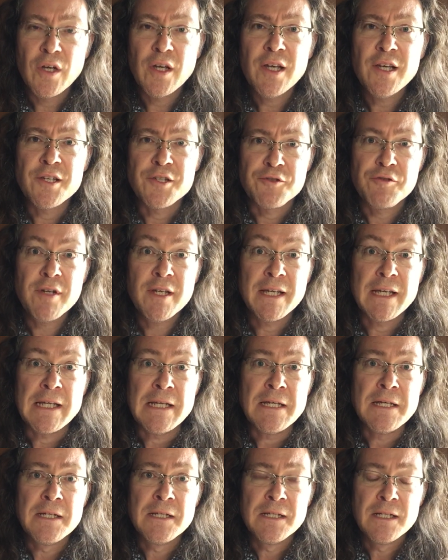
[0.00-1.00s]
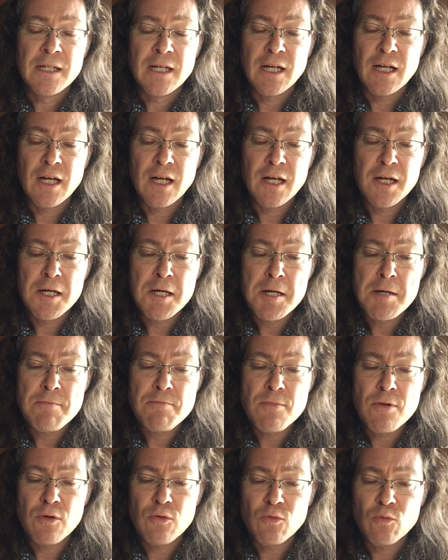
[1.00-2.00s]
It's tricky.
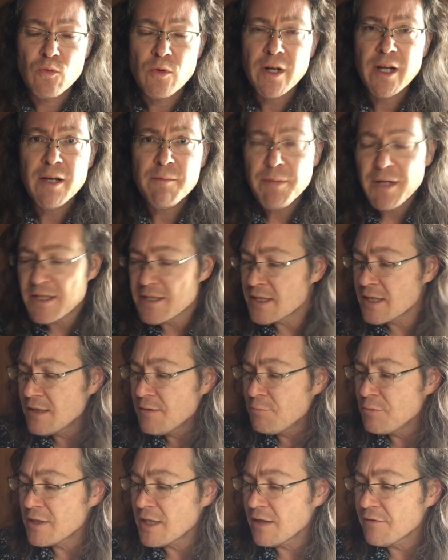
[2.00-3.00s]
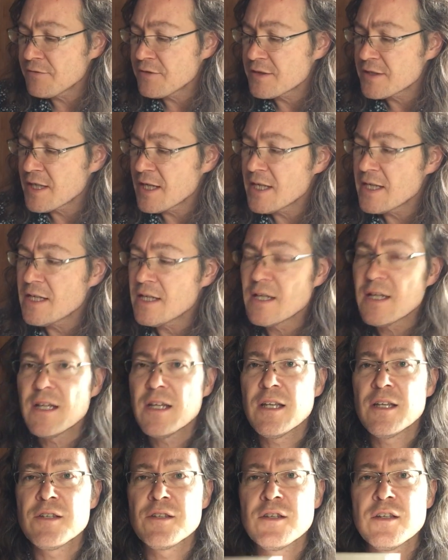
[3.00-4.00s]
What I basically would have to say
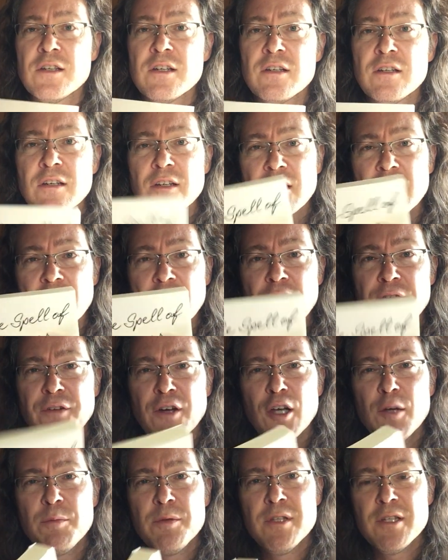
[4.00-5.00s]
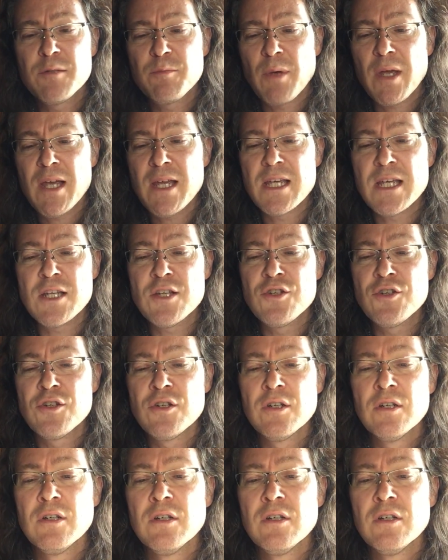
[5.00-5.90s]
is that if I open this page,